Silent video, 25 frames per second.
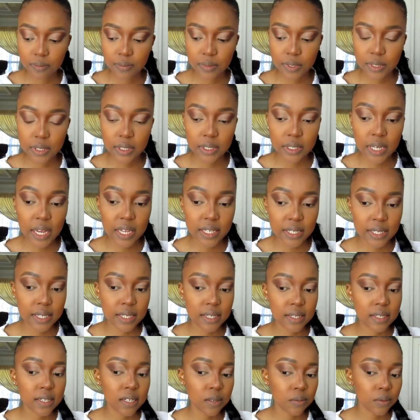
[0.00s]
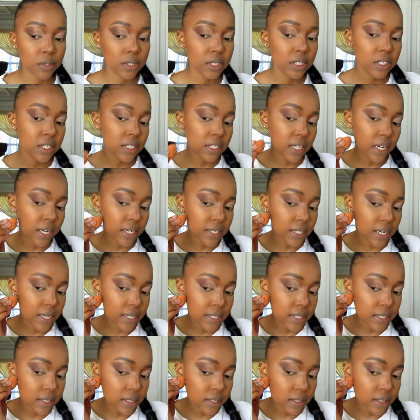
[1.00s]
because as you can see it will need to get dusted.